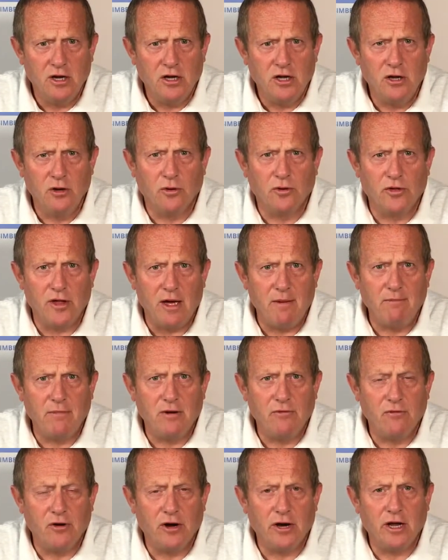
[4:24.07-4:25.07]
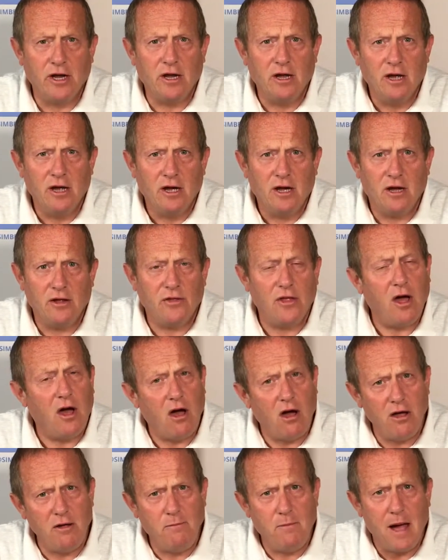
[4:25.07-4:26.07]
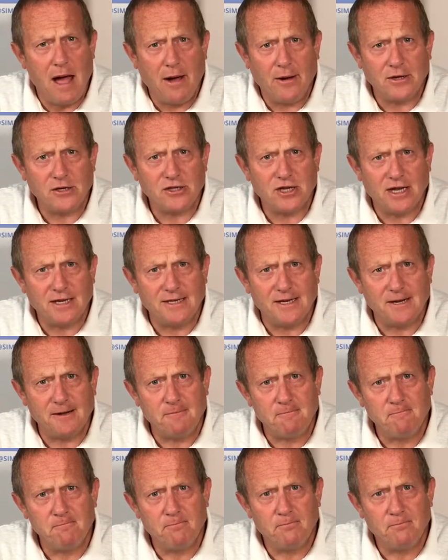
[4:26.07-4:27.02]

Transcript: you'll then be running at the high power setting.